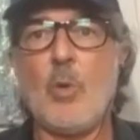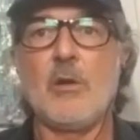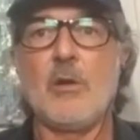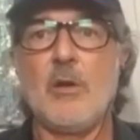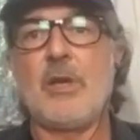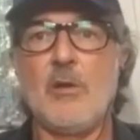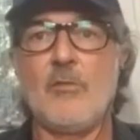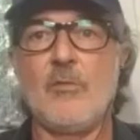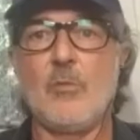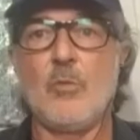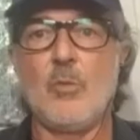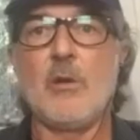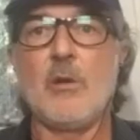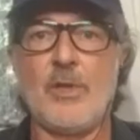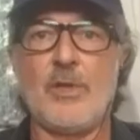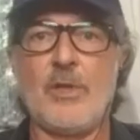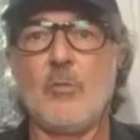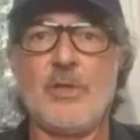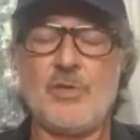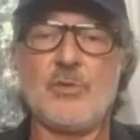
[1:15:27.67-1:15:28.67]
of what
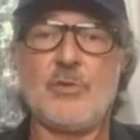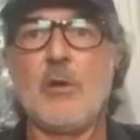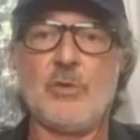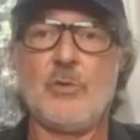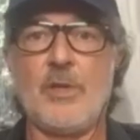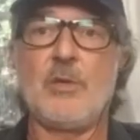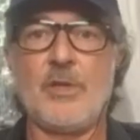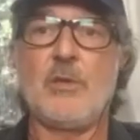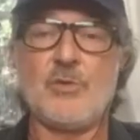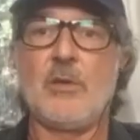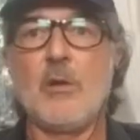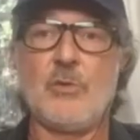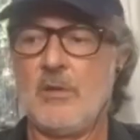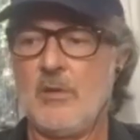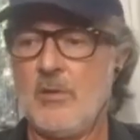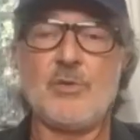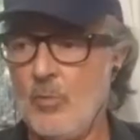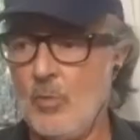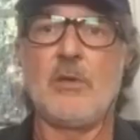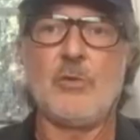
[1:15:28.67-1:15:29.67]
it is you're doing,
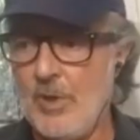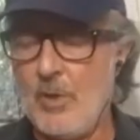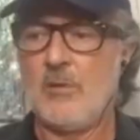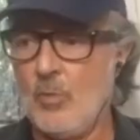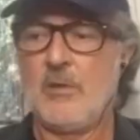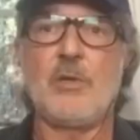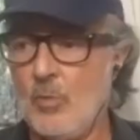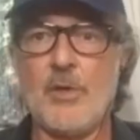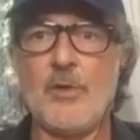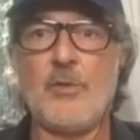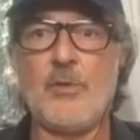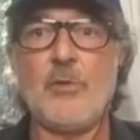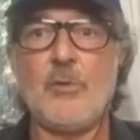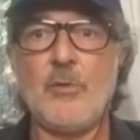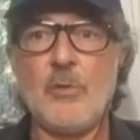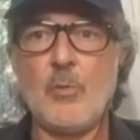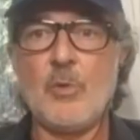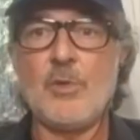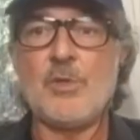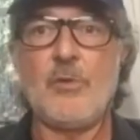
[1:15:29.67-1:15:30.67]
what you want to do,
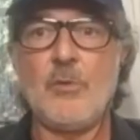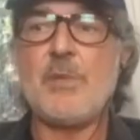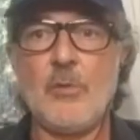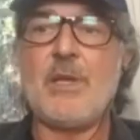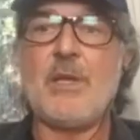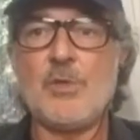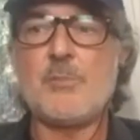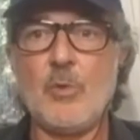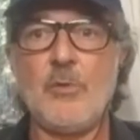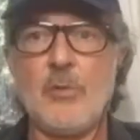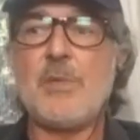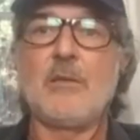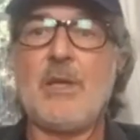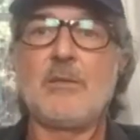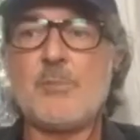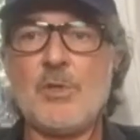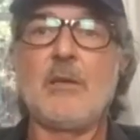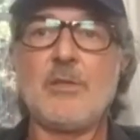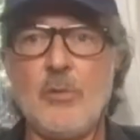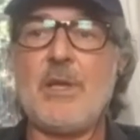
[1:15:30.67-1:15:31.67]
and what's being
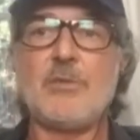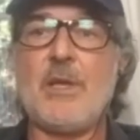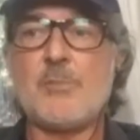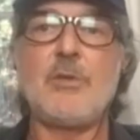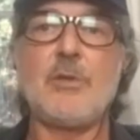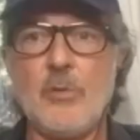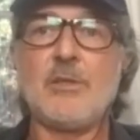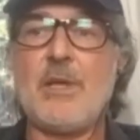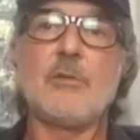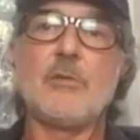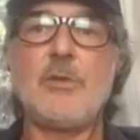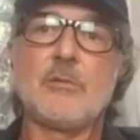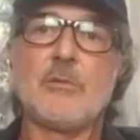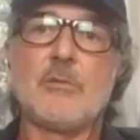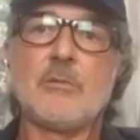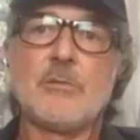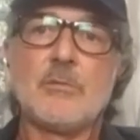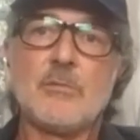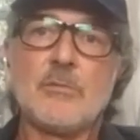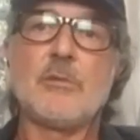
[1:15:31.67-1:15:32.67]
done to you.
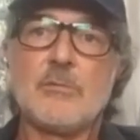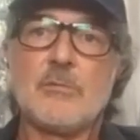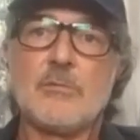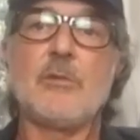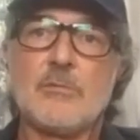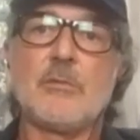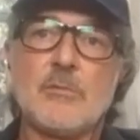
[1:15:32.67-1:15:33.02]
Yeah,